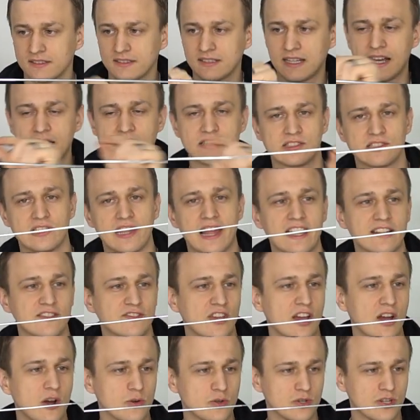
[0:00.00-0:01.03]
Kind of slides
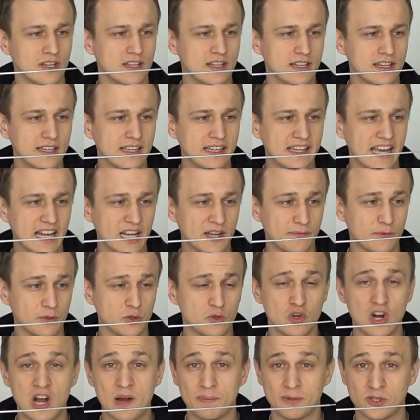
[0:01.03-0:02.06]
out. And if you
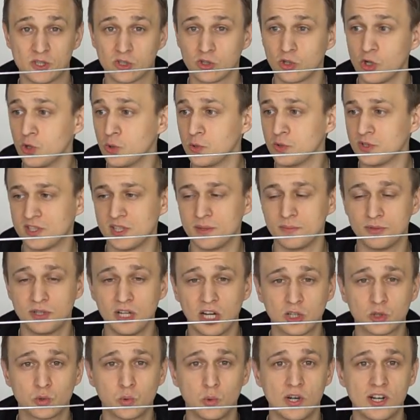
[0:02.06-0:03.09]
drop a screw in some
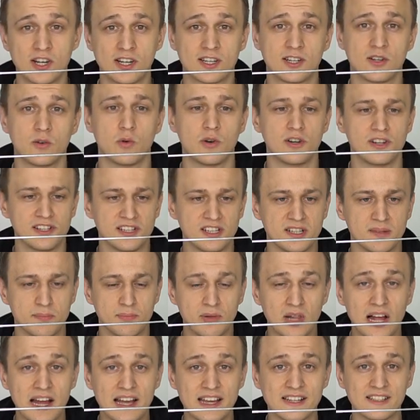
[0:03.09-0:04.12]
ductwork or in an
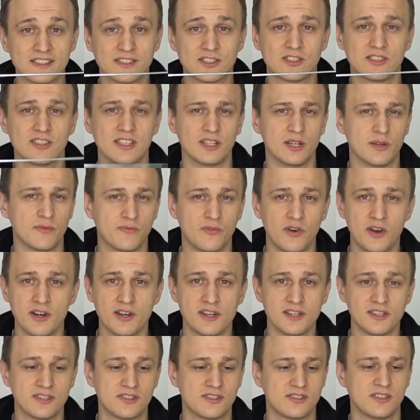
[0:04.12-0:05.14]
appliance, in a
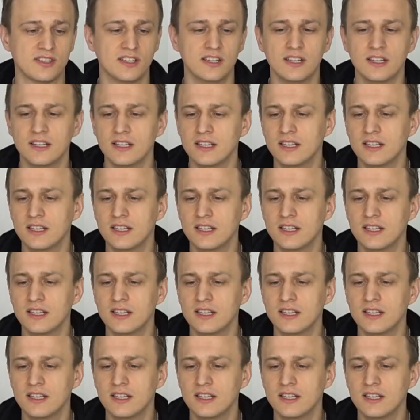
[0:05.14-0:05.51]
furnace,